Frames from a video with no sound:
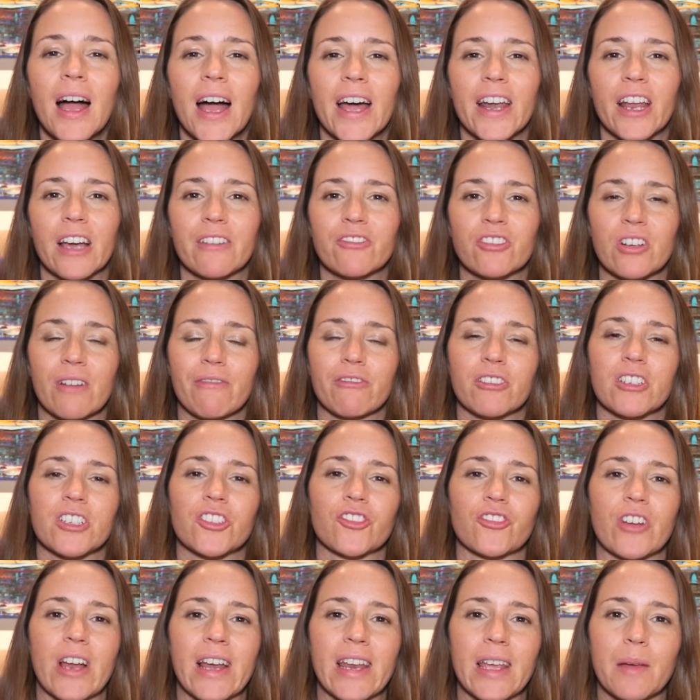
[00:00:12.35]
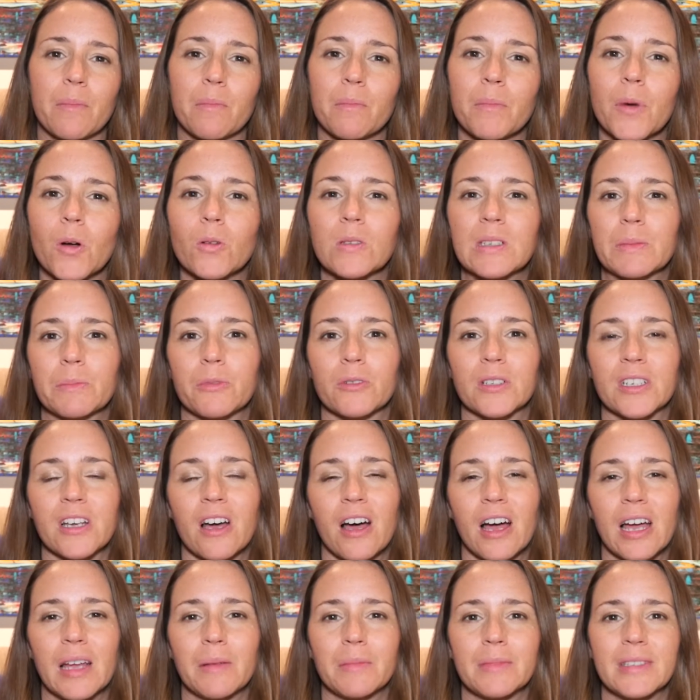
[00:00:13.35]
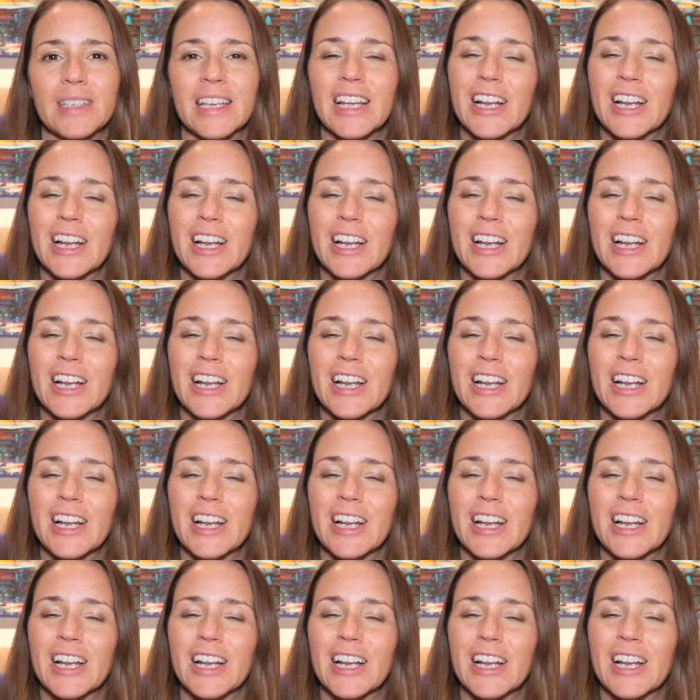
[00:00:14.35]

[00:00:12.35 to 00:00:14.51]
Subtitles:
and I've travelled Australia multiple times,